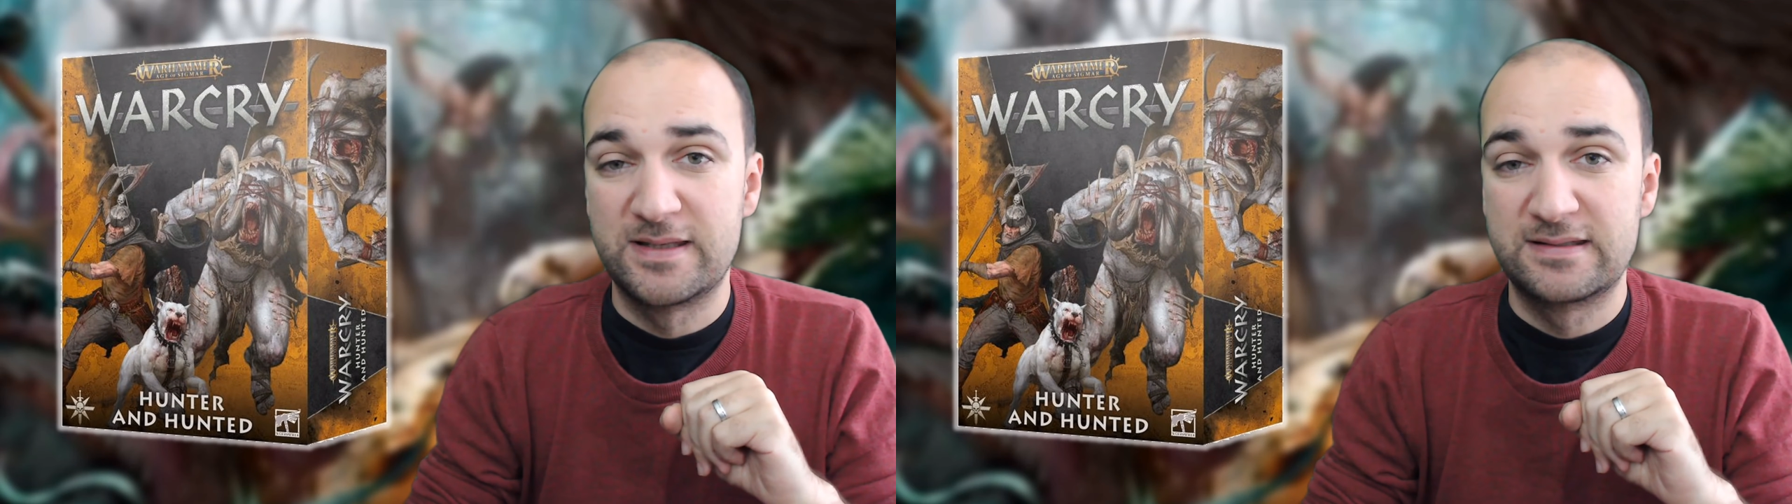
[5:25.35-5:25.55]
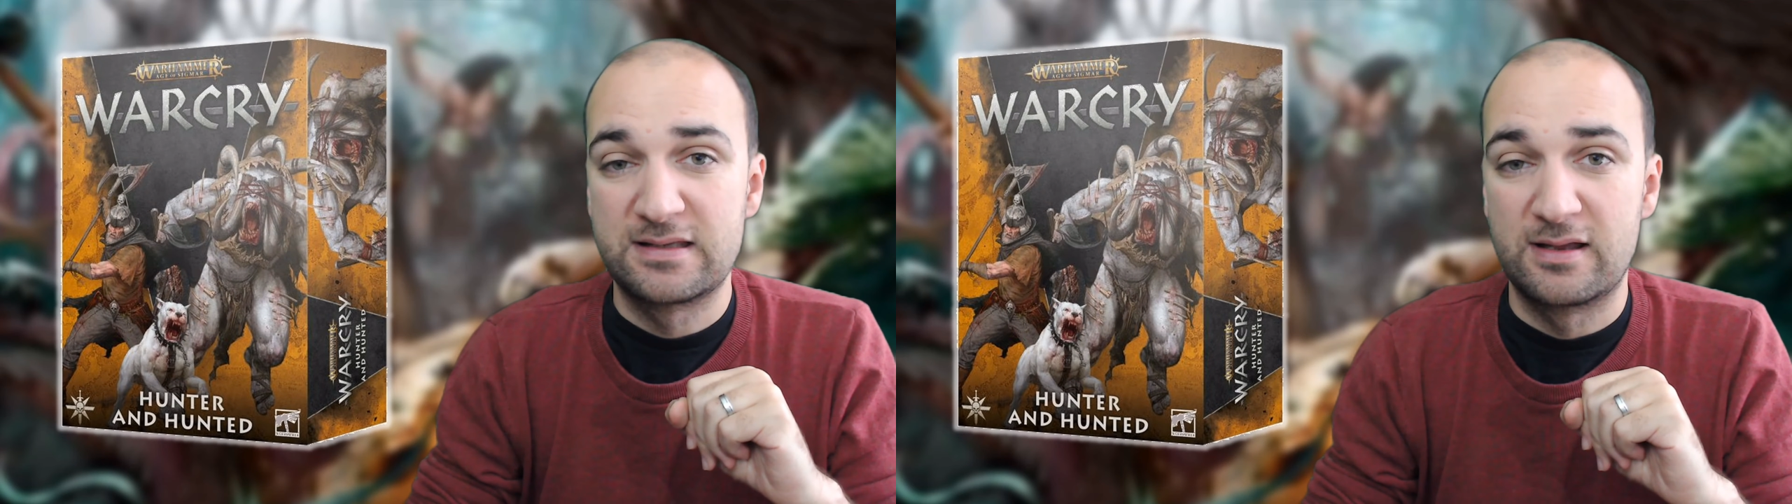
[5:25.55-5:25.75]

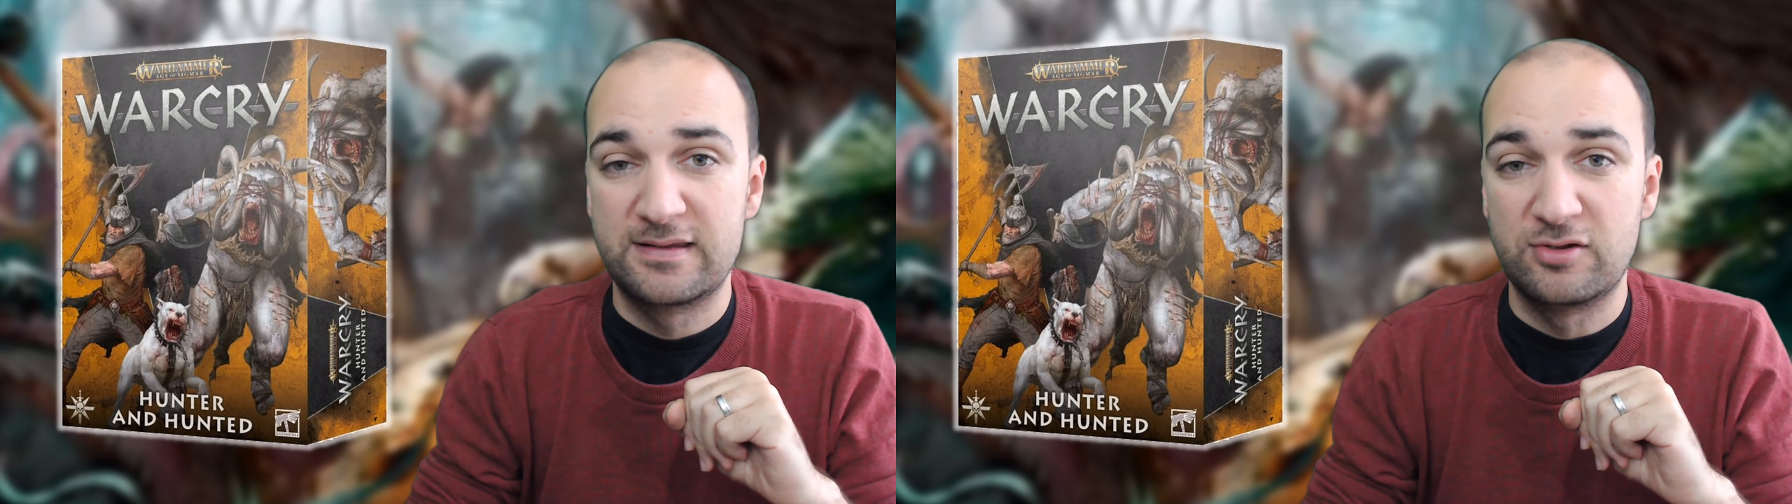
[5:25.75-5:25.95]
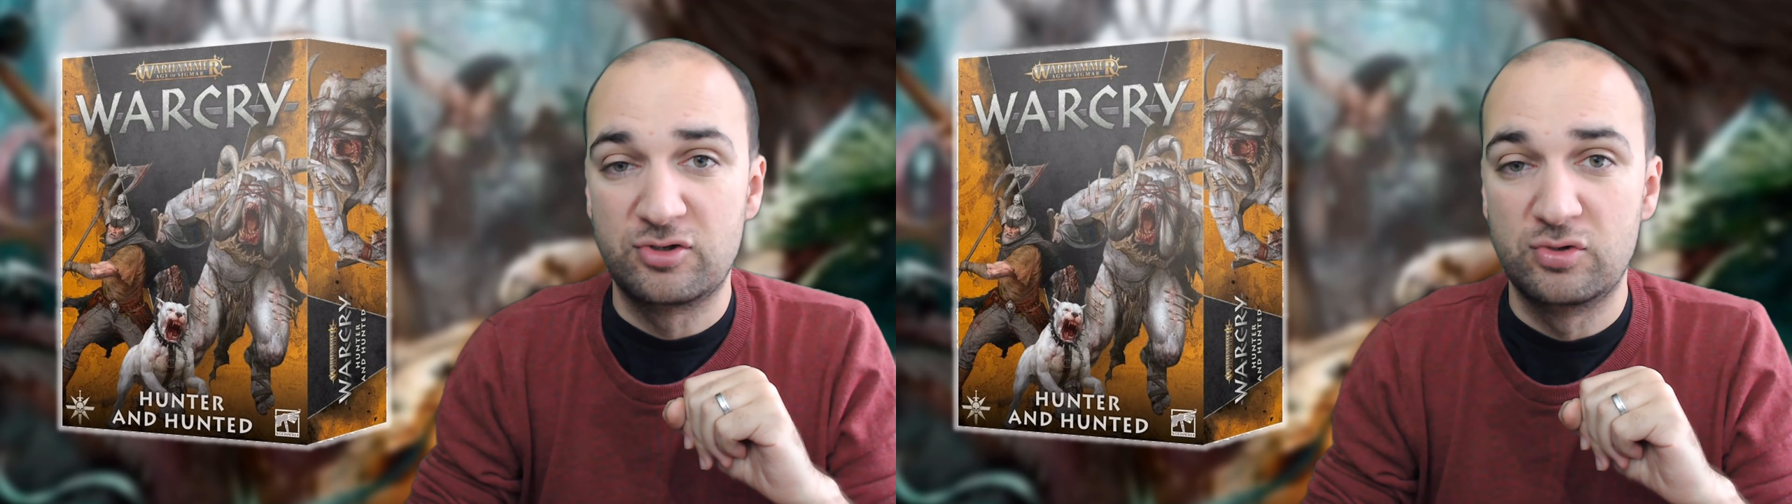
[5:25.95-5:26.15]
been
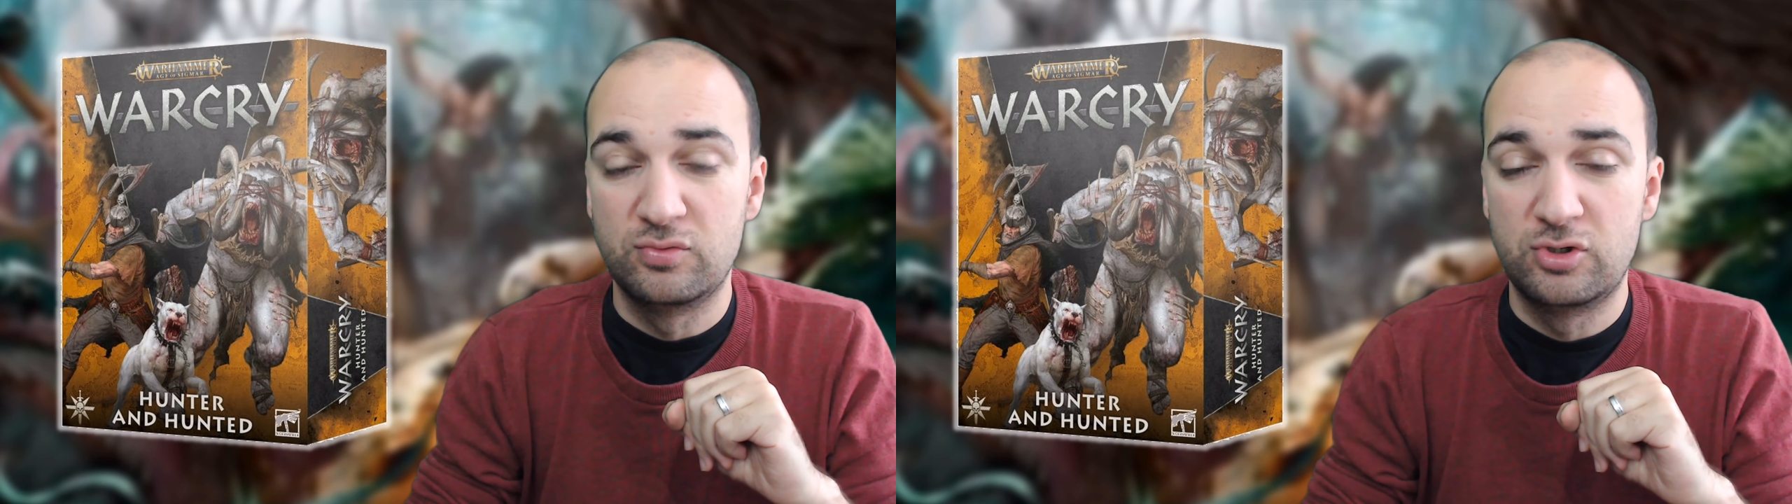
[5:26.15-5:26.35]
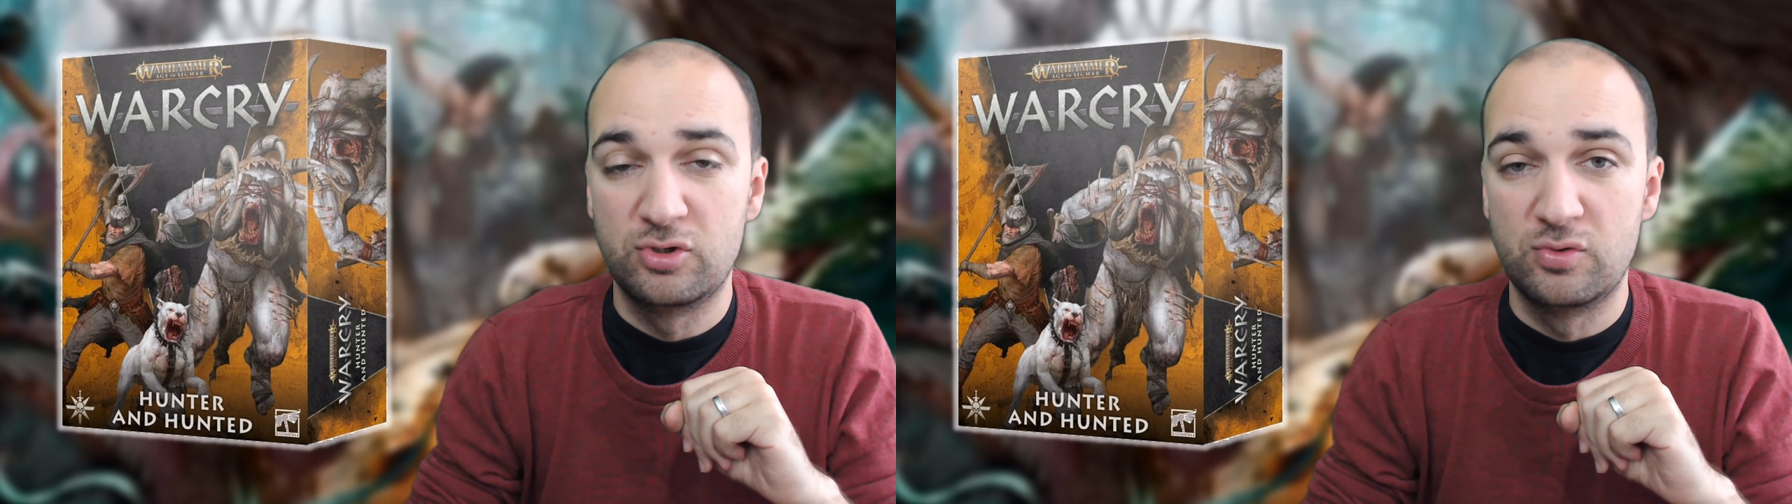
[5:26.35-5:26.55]
starting to
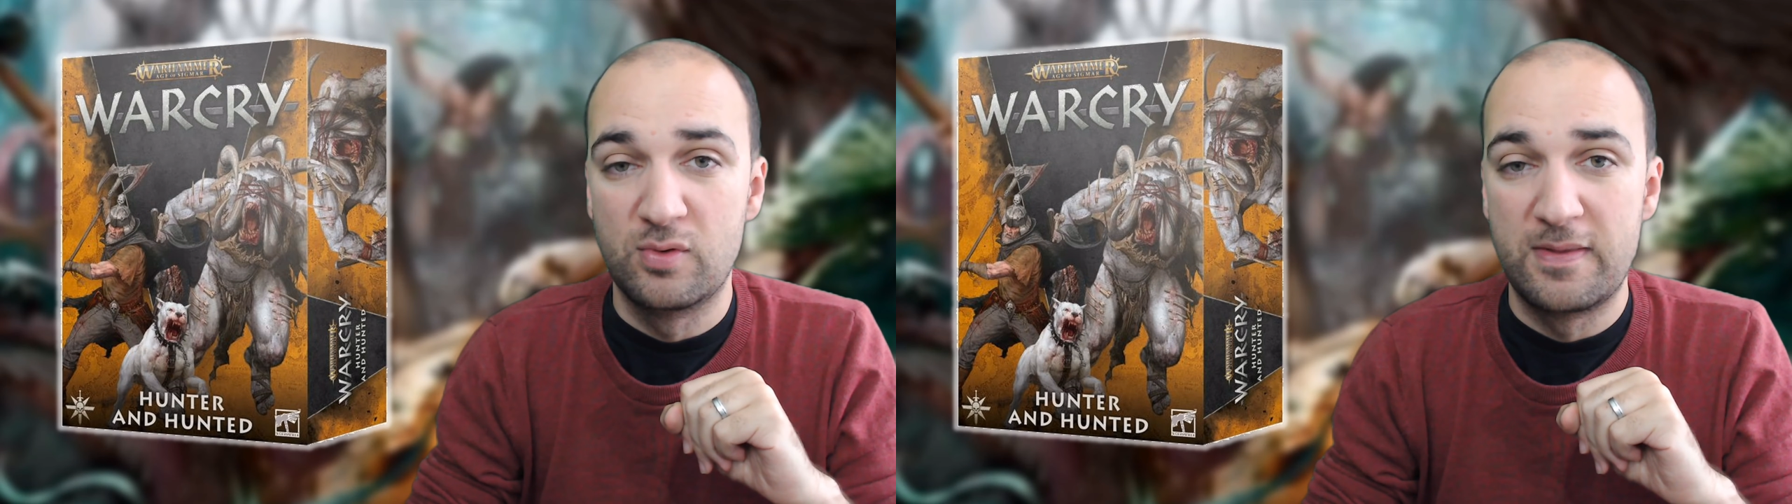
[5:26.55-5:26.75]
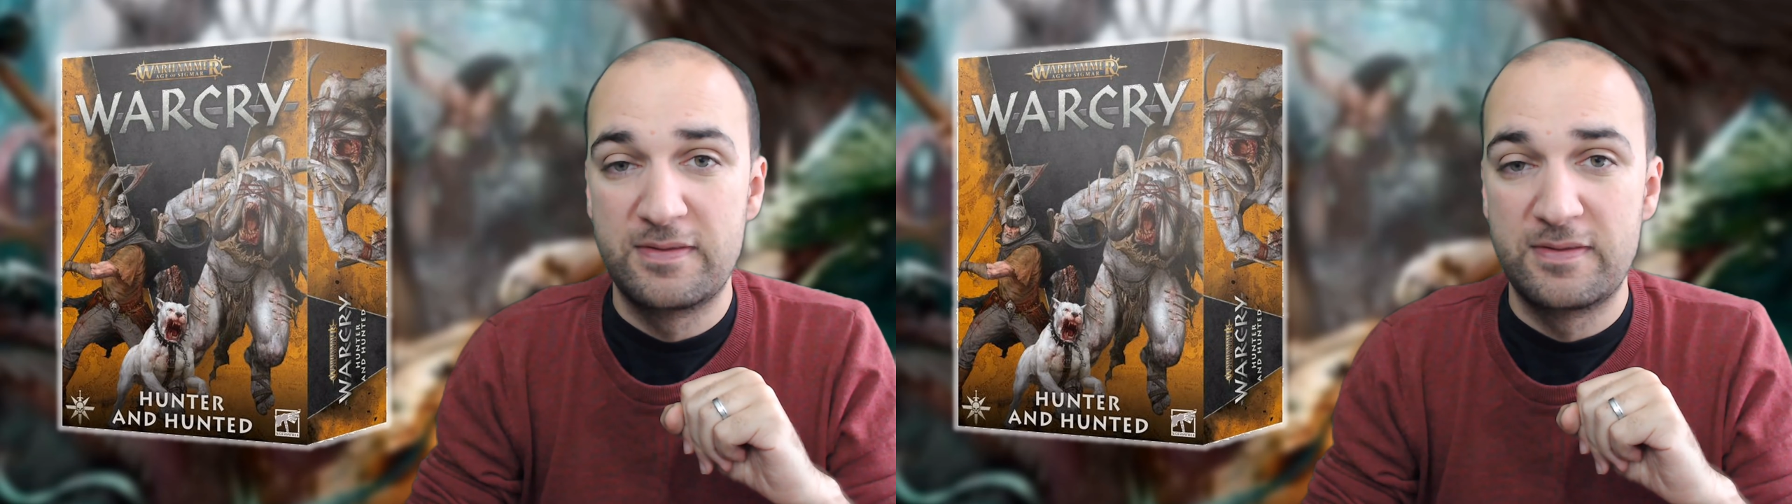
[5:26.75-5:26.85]
do